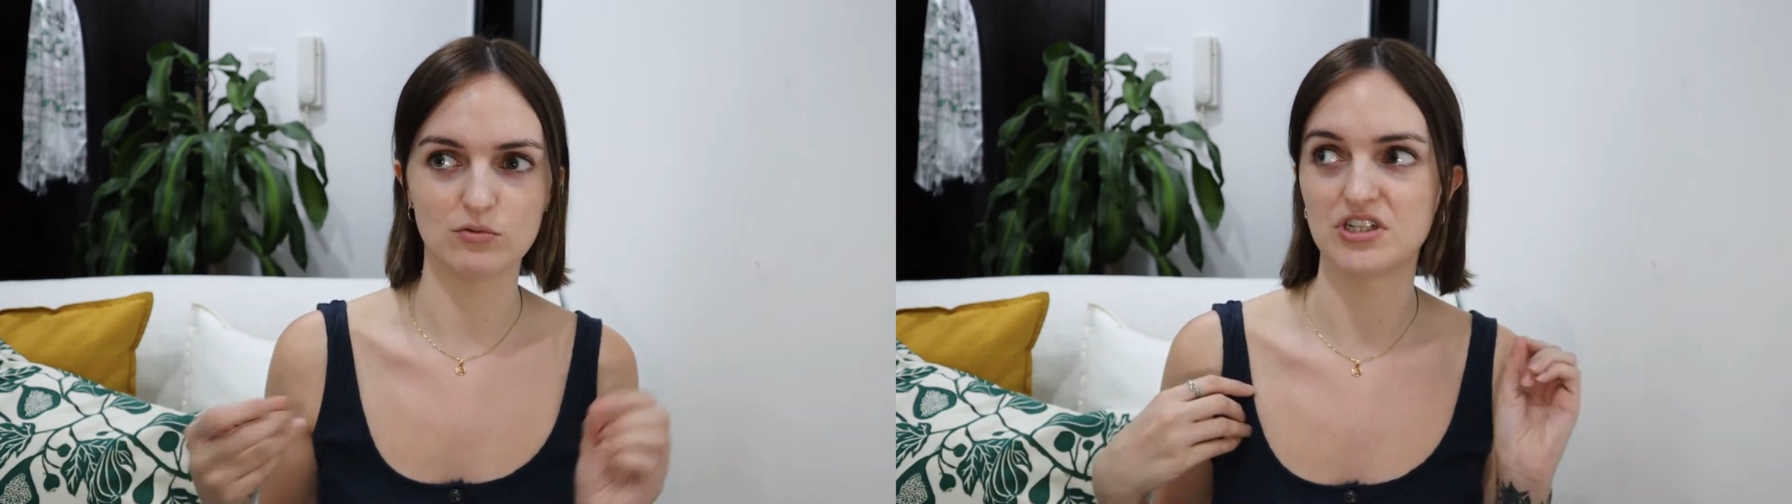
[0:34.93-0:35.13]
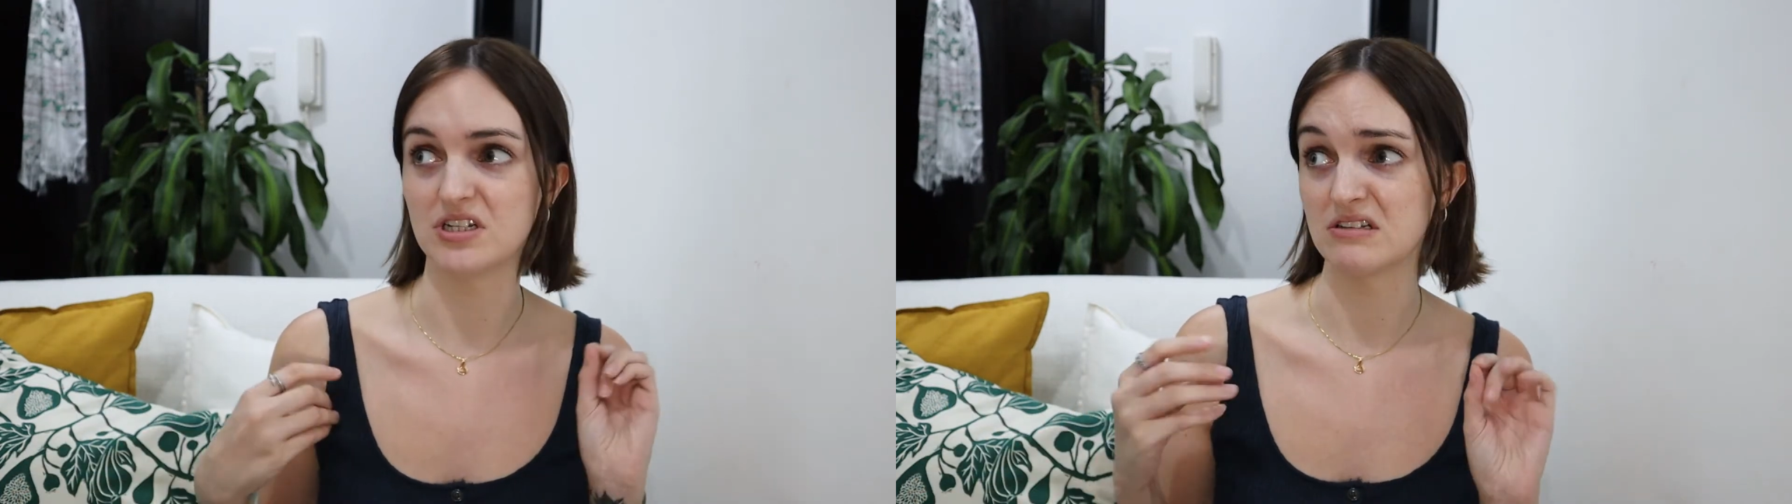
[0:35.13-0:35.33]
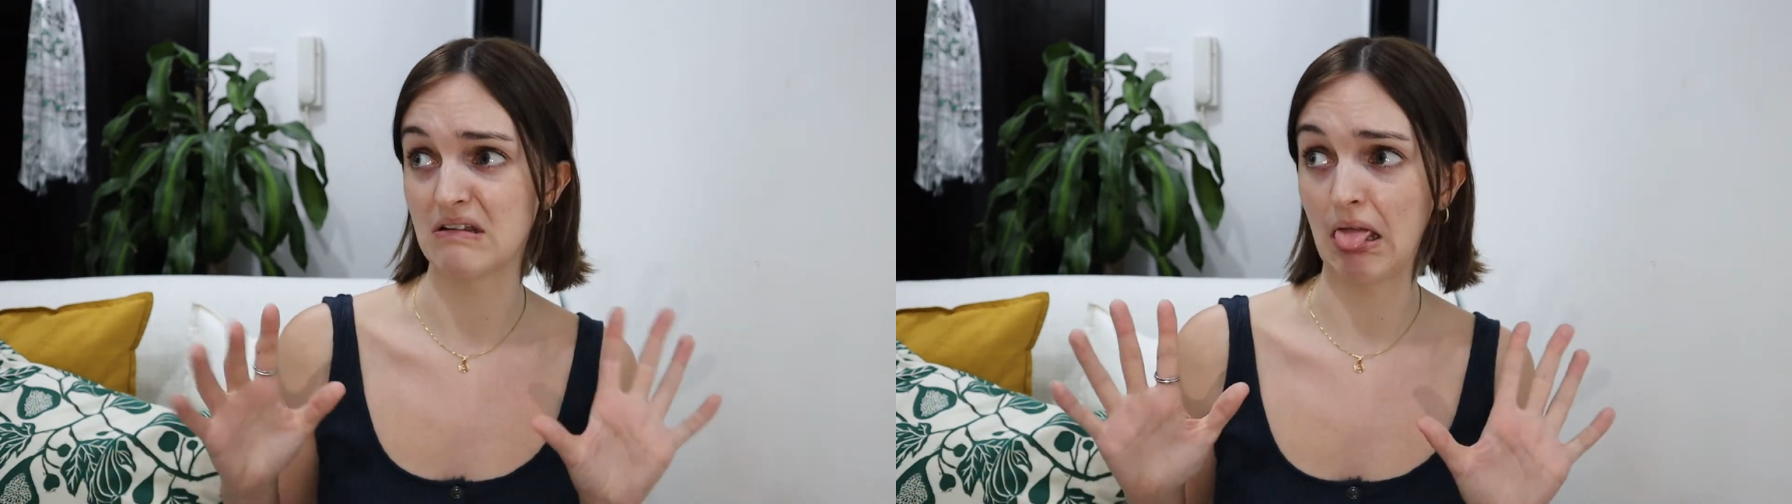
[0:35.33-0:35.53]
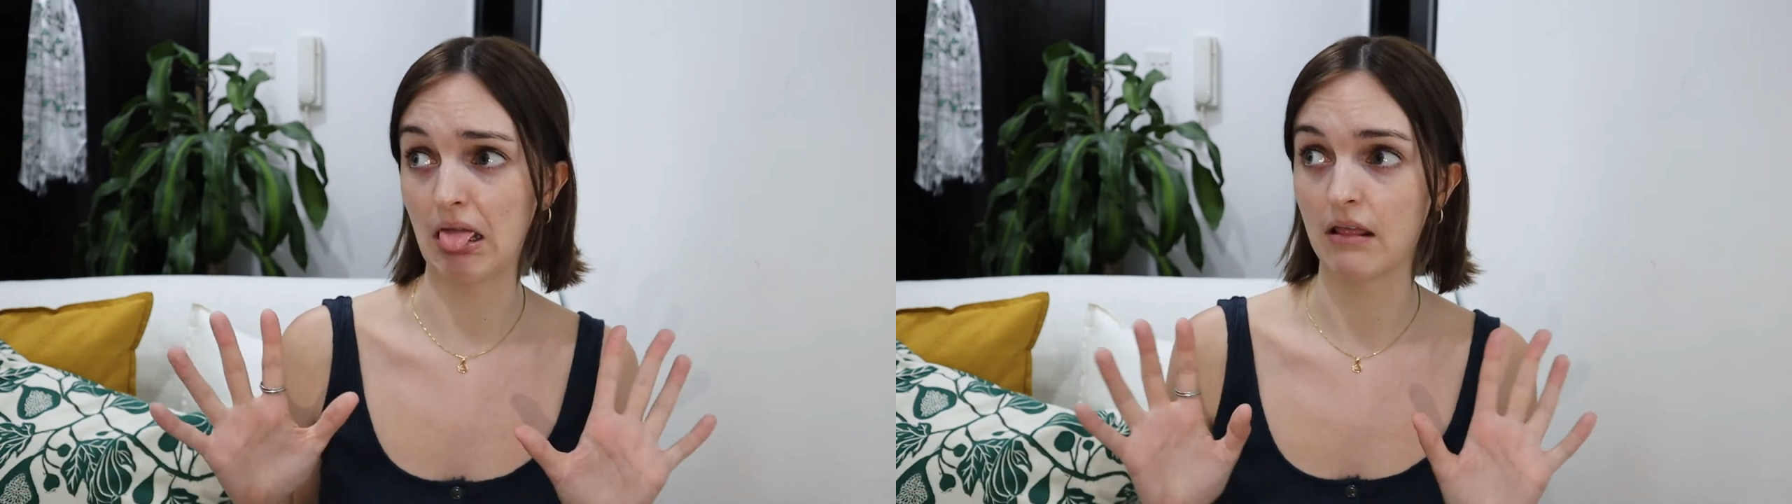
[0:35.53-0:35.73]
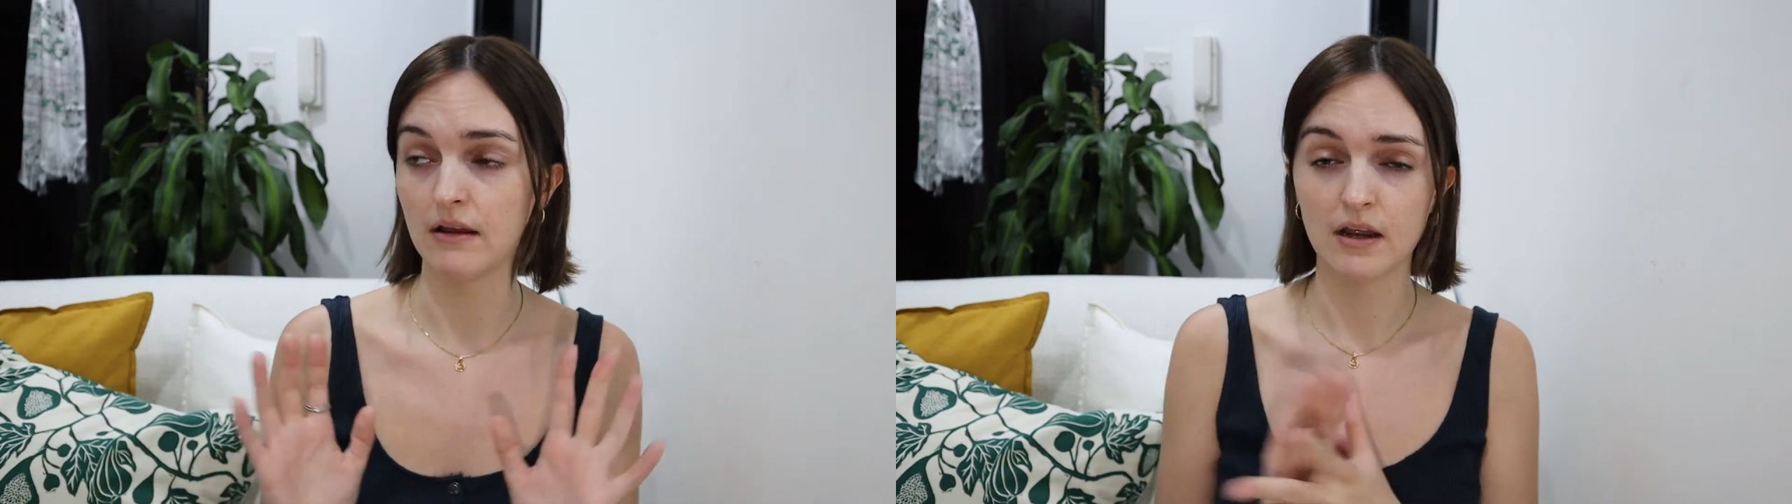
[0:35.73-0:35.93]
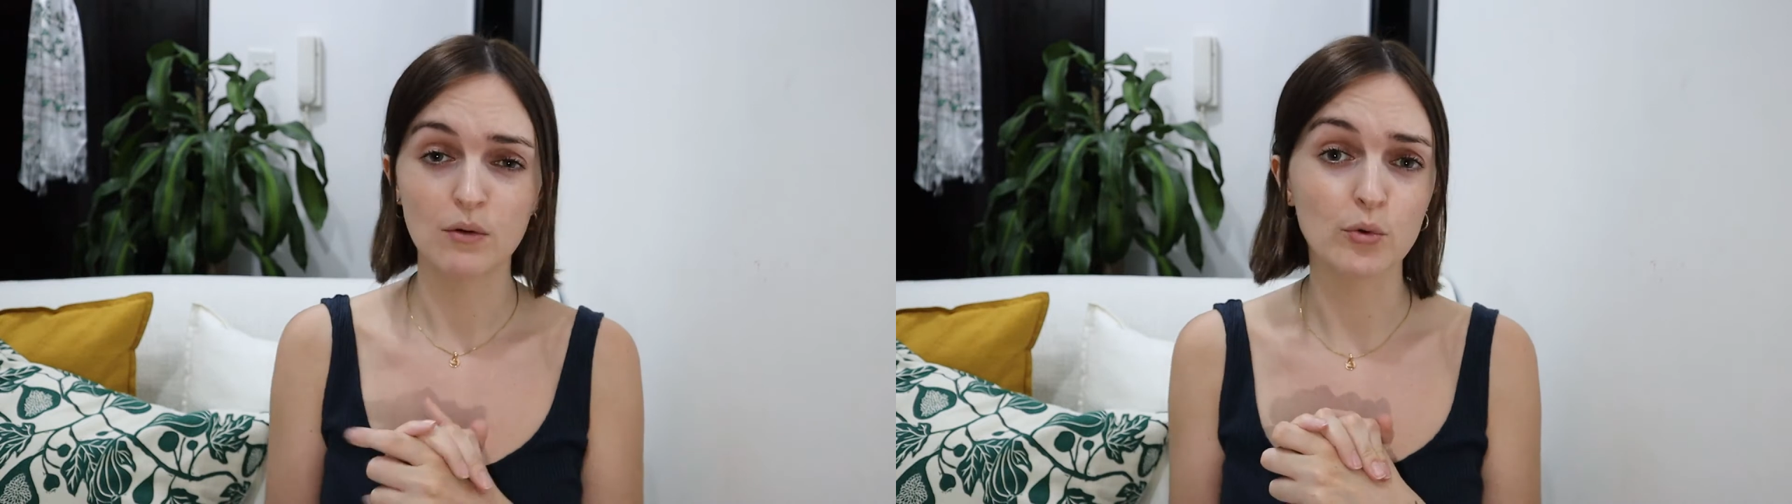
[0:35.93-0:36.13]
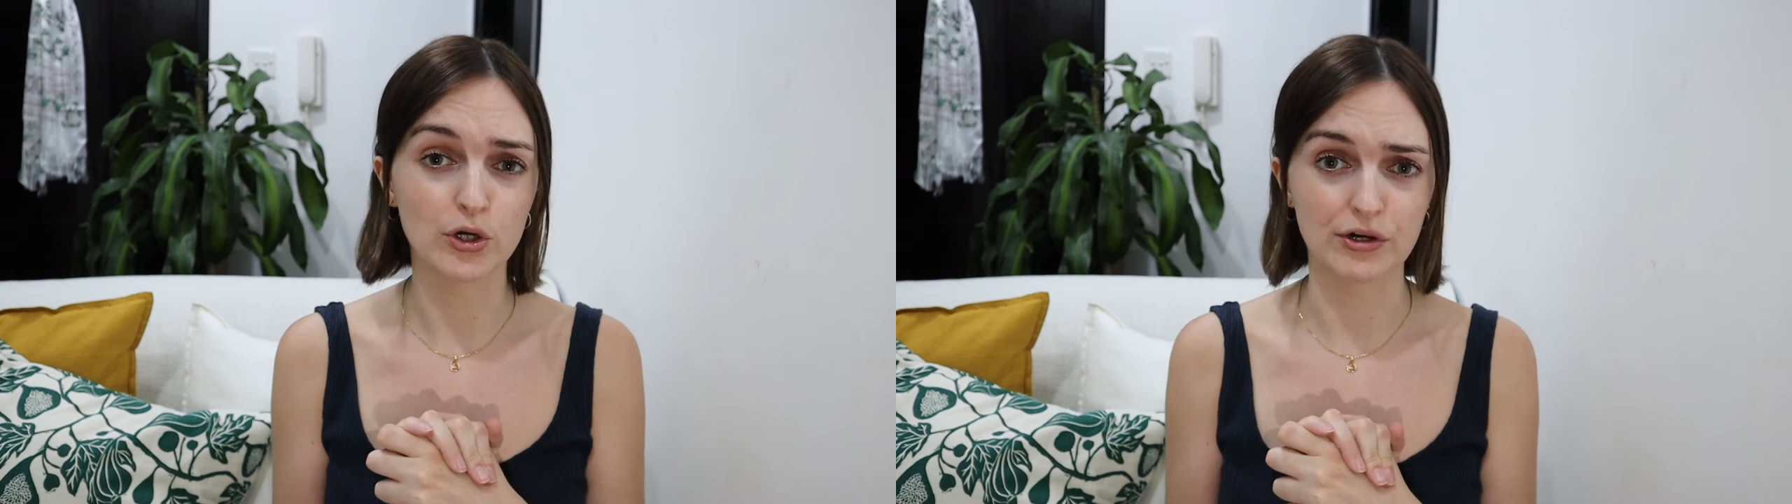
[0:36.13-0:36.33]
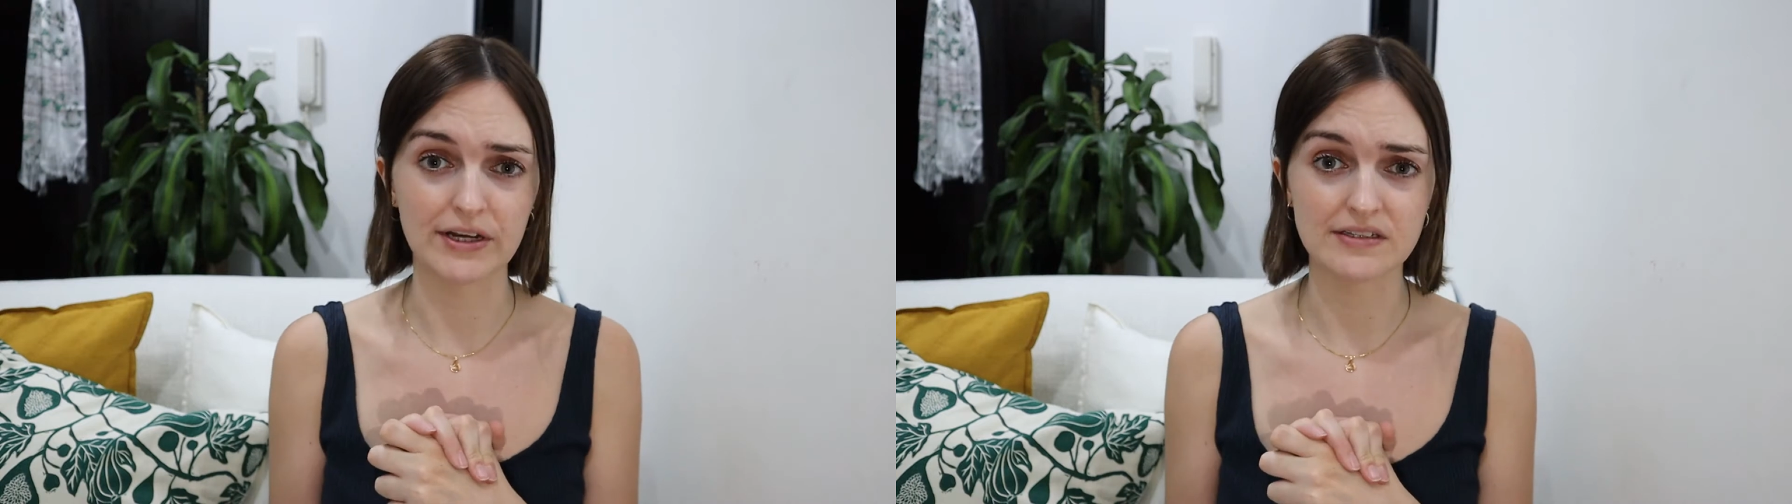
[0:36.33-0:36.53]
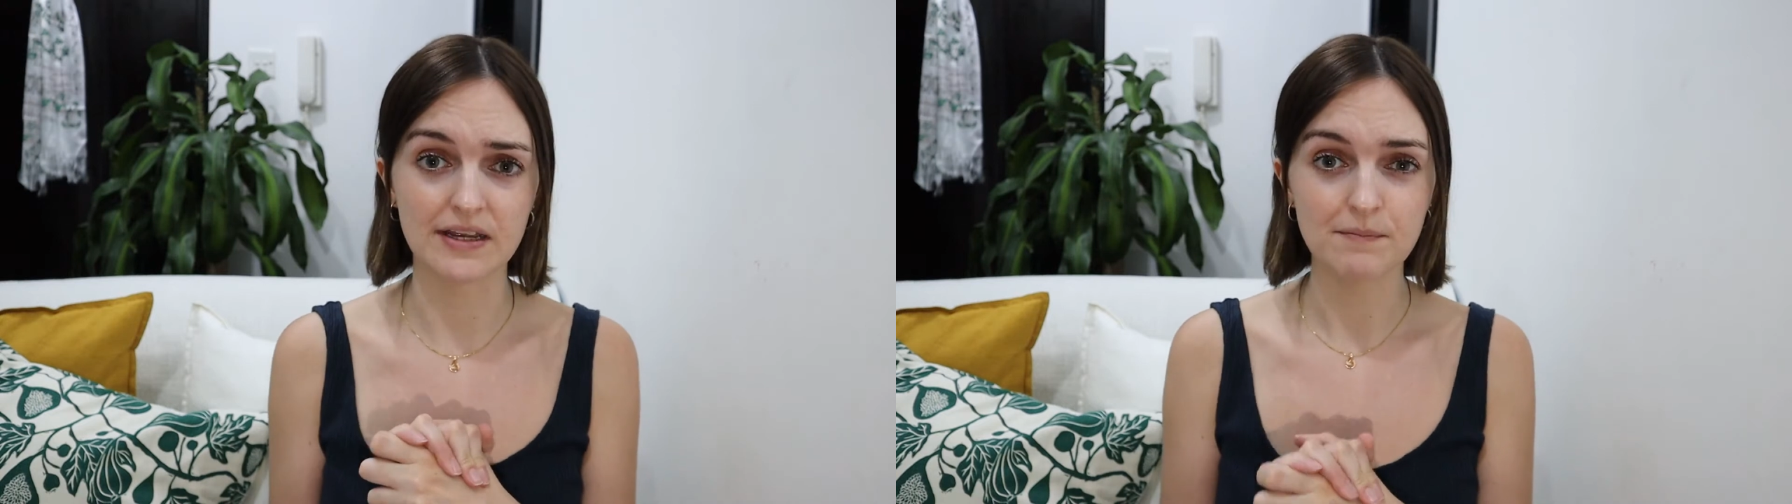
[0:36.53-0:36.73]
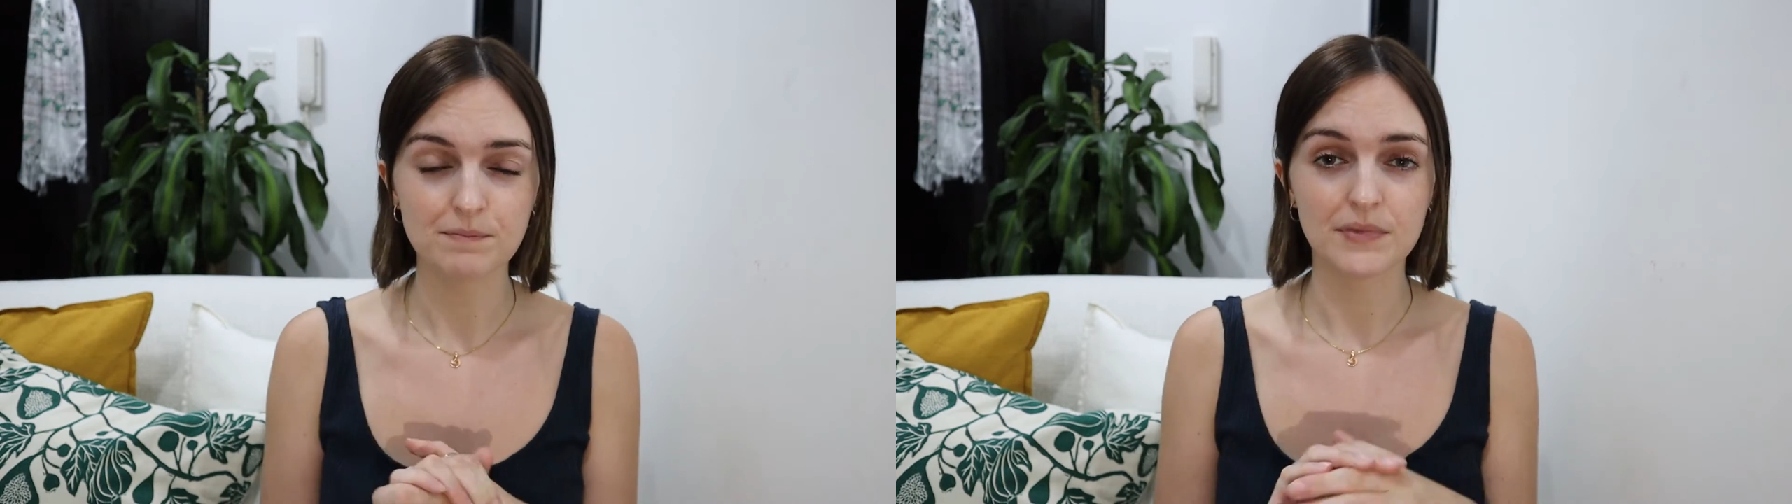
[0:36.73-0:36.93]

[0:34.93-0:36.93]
which is crazy.